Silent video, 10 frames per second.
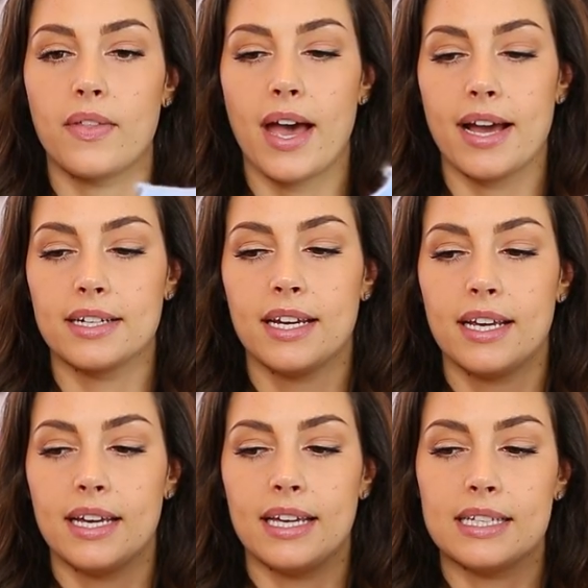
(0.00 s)
that
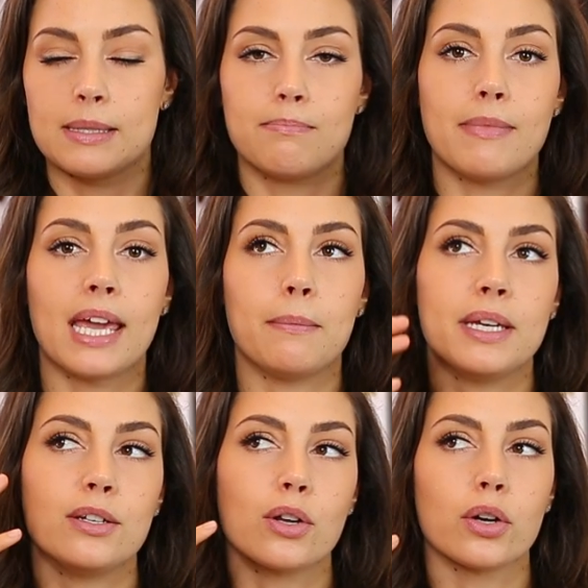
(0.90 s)
is
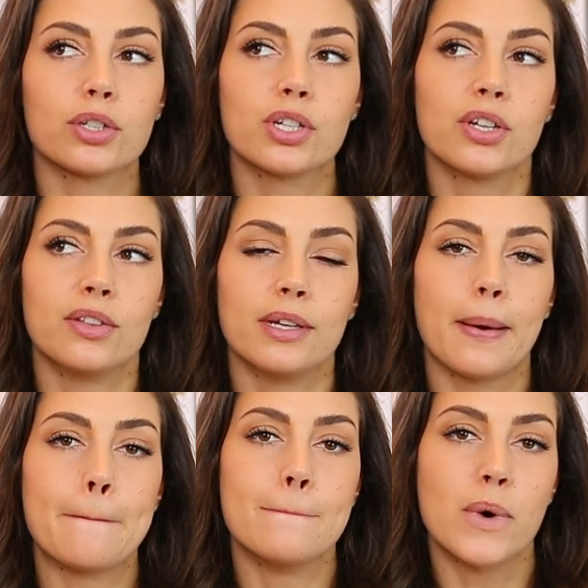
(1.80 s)
maybe not
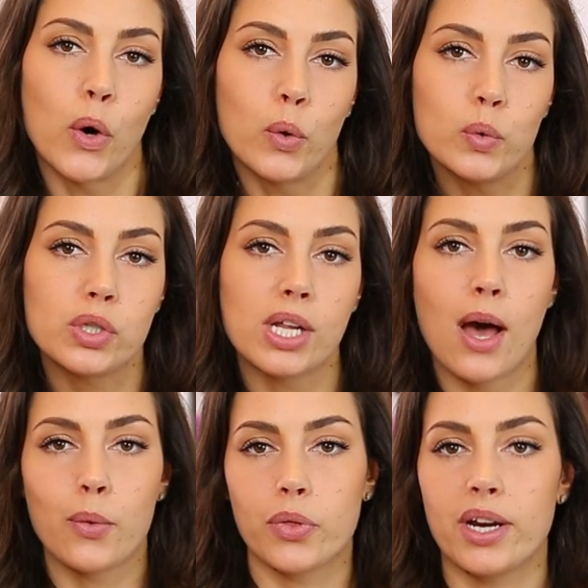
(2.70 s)
the most
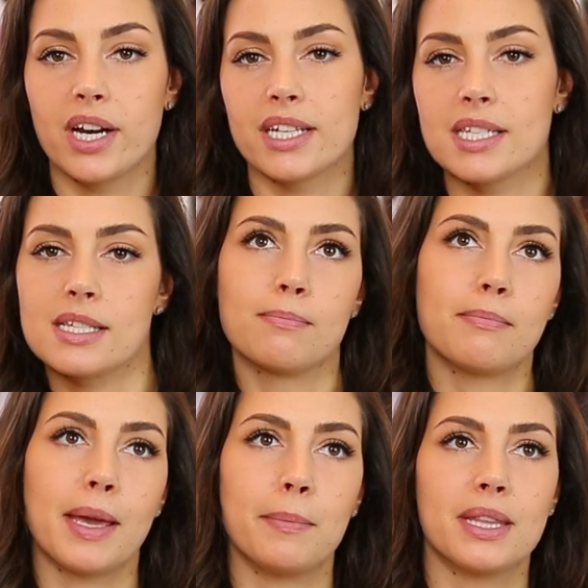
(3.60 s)
out there. It's
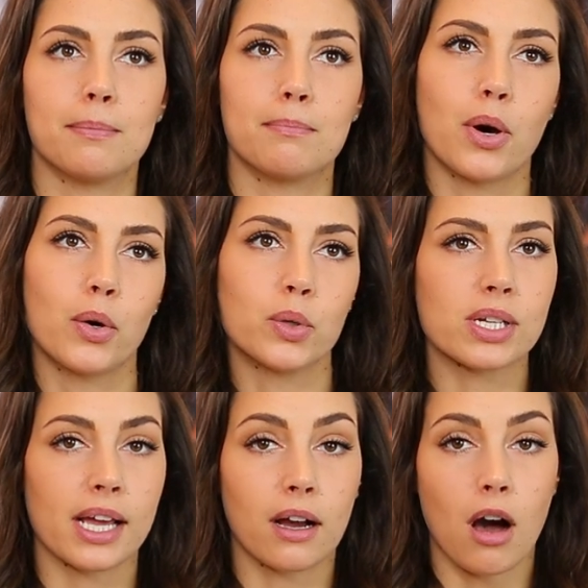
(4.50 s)
maybe the most
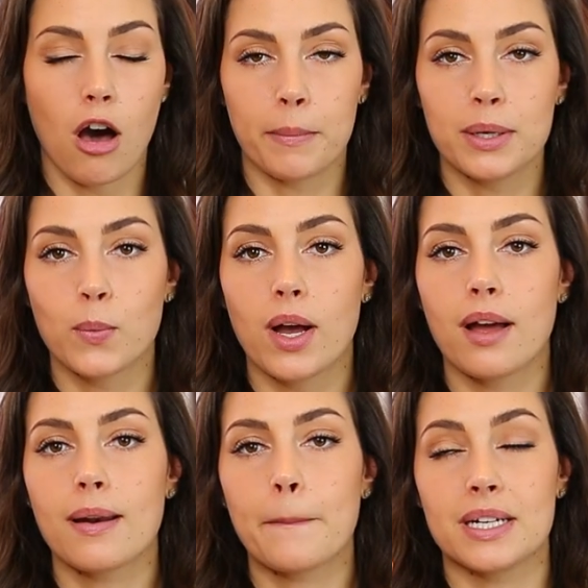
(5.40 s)
like common
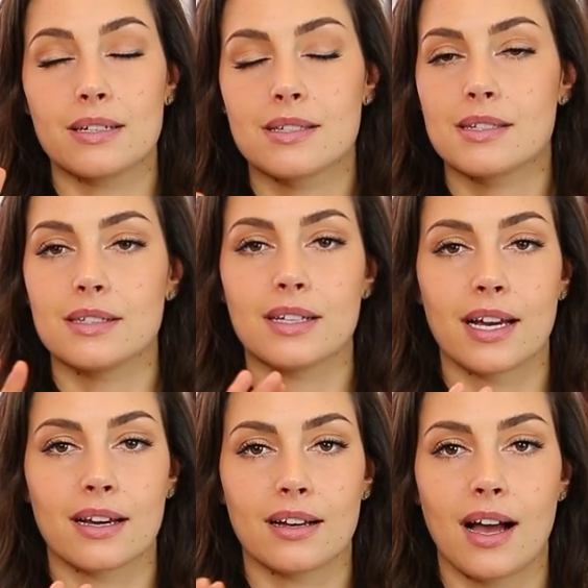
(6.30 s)
one, but it's still
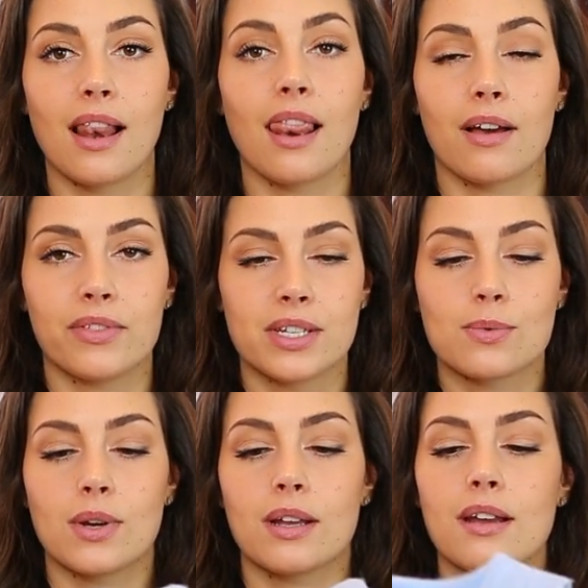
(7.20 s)
like, I love this
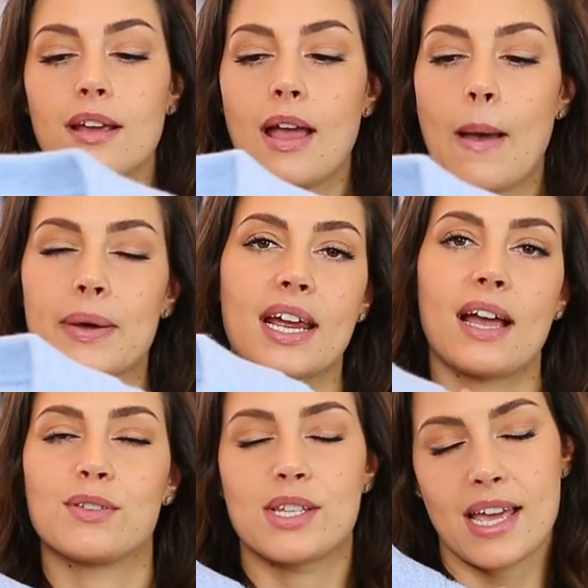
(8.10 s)
one. But I
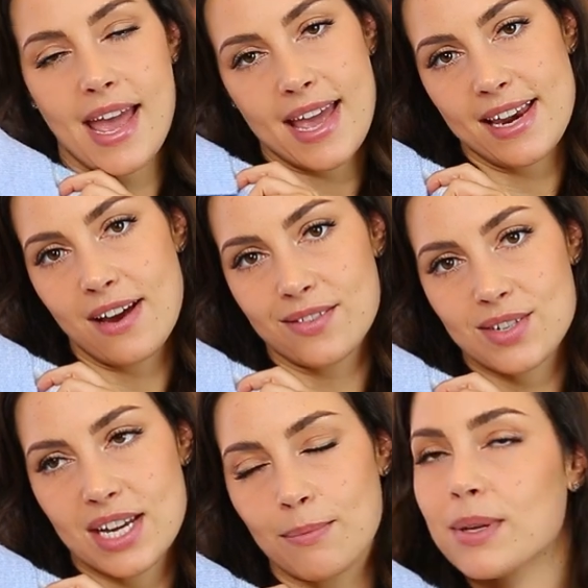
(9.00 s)
have to say 8 out of
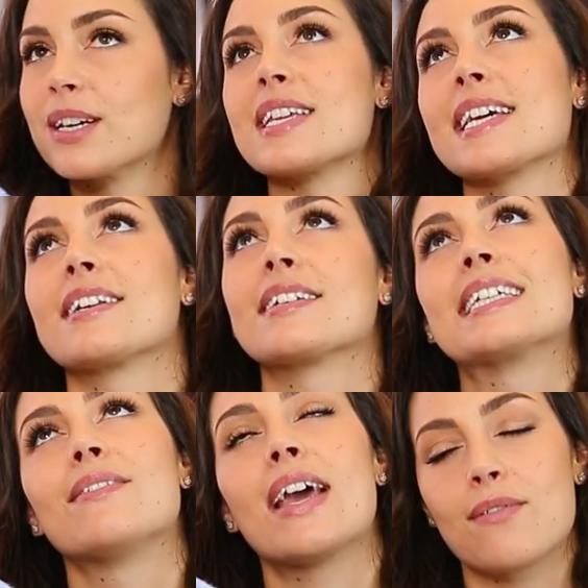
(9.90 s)
10 because I cannot
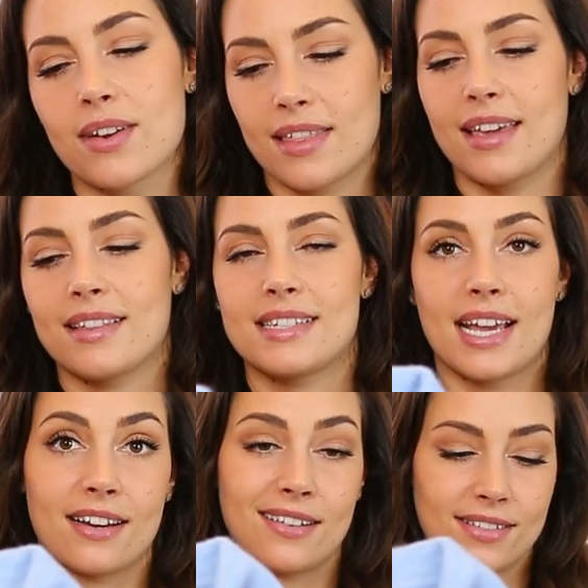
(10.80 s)
give everything
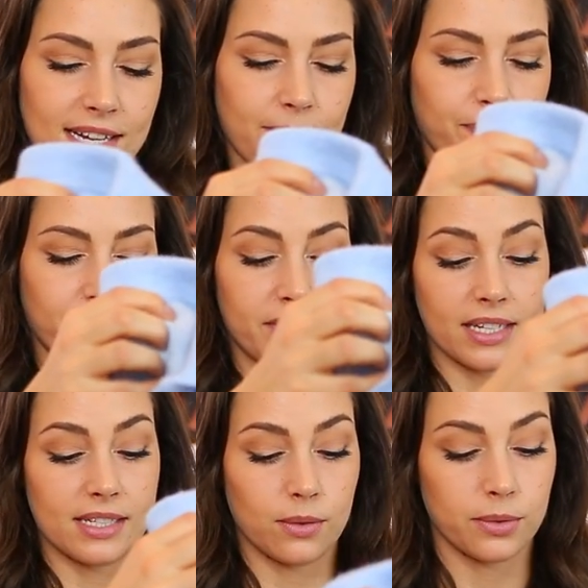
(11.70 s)
10 out of 10.
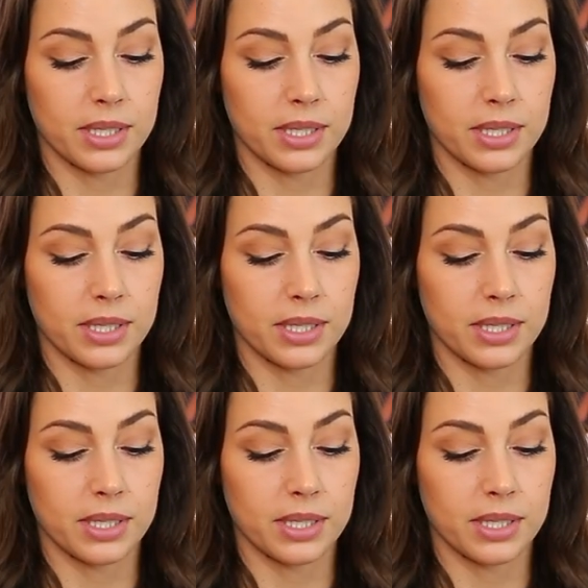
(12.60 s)
That's the only